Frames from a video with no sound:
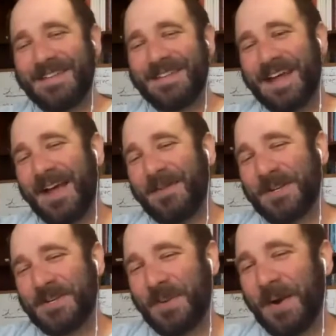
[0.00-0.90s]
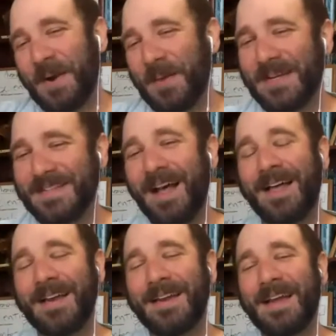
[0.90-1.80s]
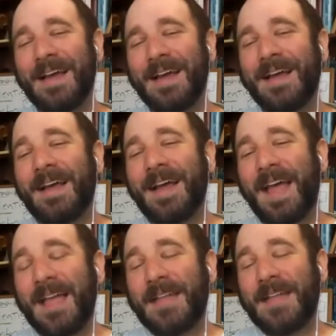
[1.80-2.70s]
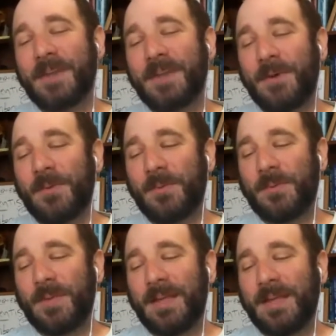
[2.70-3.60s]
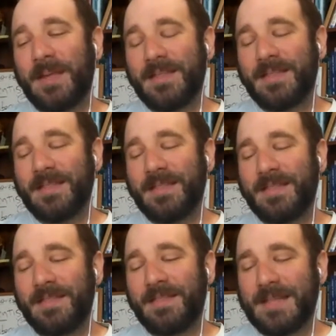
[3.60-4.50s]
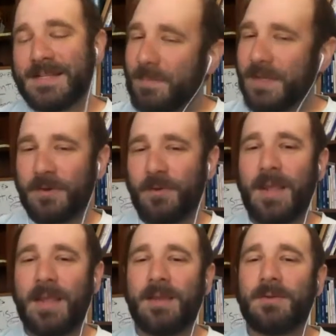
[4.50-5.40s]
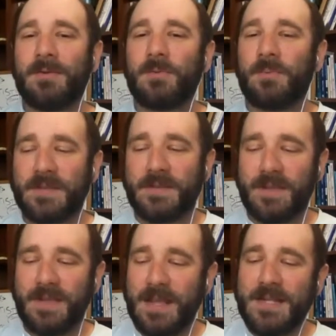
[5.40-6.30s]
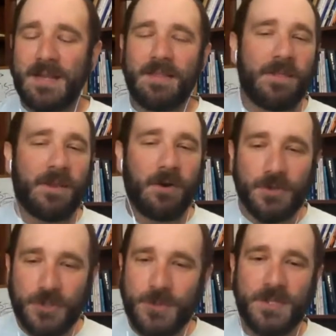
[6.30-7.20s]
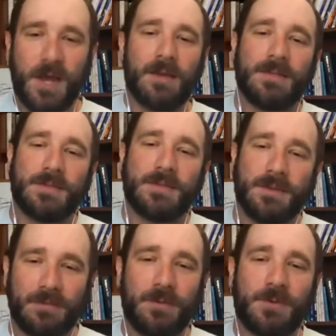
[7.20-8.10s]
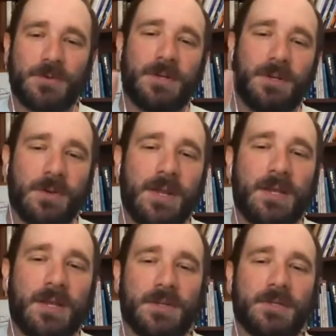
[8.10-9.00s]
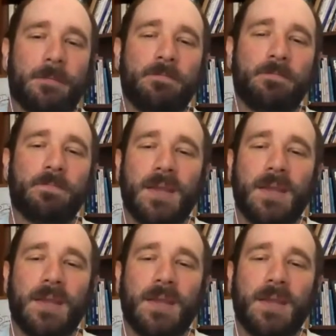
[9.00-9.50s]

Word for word: i mean i wish it were but it's not and so that's deeply ingrained this the idea that there are two sides there's evolution and creationism